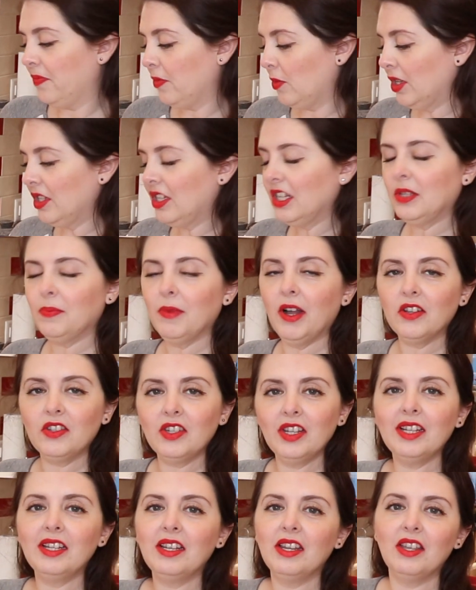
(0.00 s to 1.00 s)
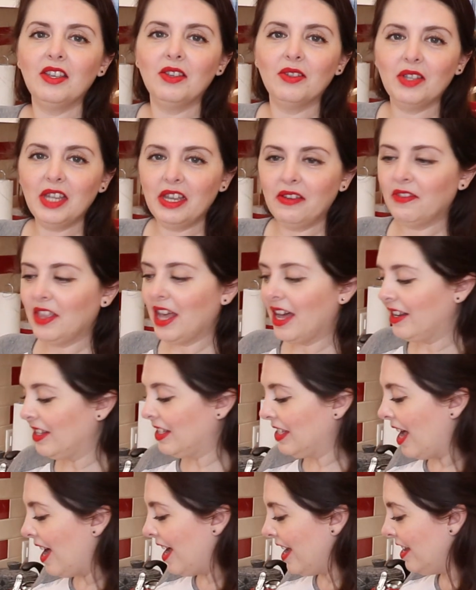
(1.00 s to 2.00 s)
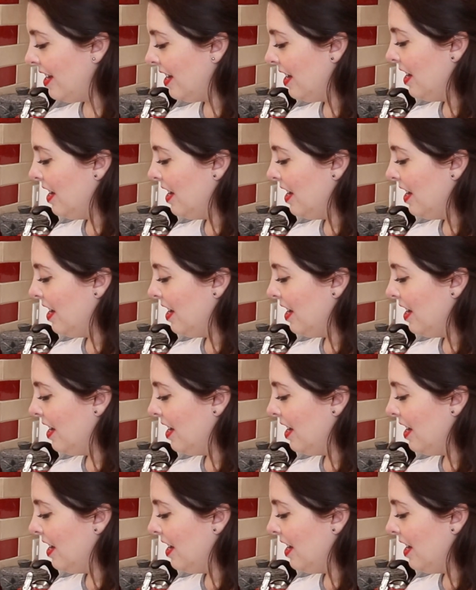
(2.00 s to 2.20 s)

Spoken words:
Once it's melted, you leave that aside.